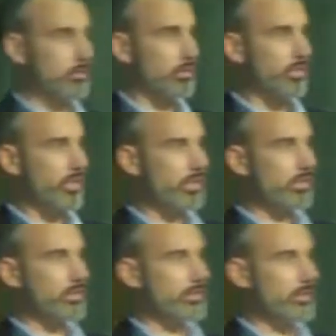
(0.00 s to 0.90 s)
Now you would
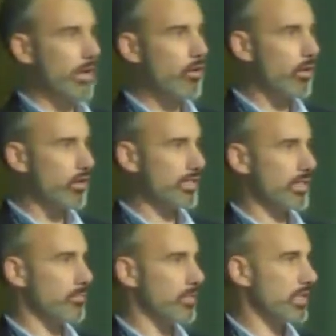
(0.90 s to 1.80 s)
think, how
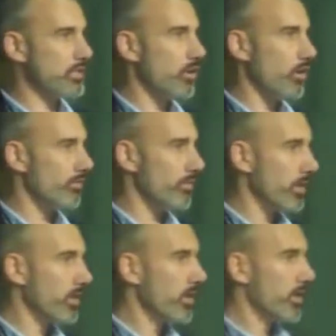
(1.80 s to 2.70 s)
hard could that be to
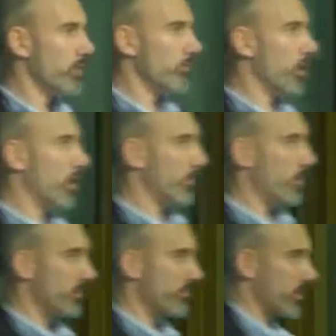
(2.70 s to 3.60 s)
solve, right? We
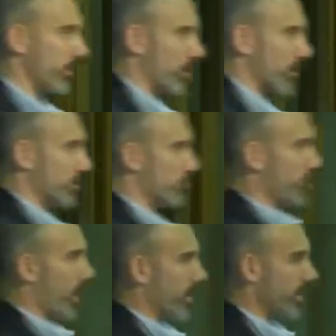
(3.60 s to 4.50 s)
ought to be able to figure out how
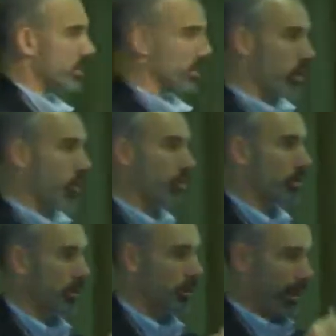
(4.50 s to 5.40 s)
to do that. That's a
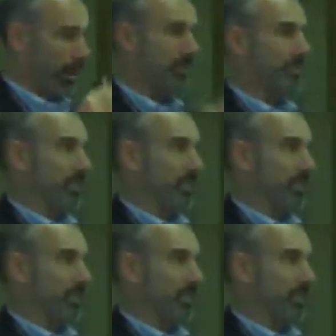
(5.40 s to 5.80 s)
known